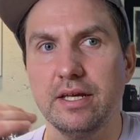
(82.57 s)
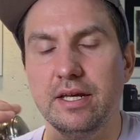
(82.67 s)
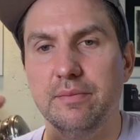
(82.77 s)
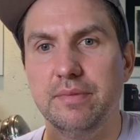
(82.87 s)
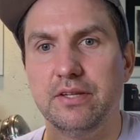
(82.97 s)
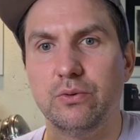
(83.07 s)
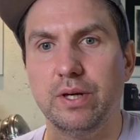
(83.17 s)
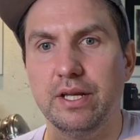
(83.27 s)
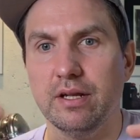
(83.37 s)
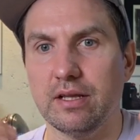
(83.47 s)
in
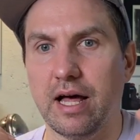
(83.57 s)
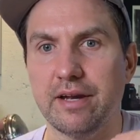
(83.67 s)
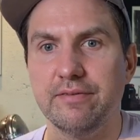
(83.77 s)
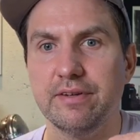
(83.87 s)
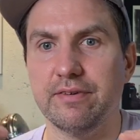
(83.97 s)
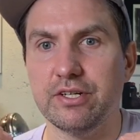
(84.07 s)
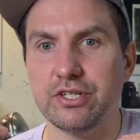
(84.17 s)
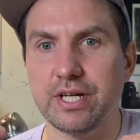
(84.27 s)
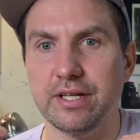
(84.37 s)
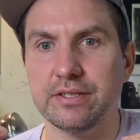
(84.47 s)
between a lot of different
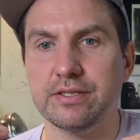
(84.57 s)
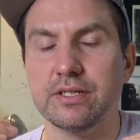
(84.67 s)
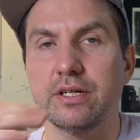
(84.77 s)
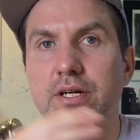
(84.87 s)
shells.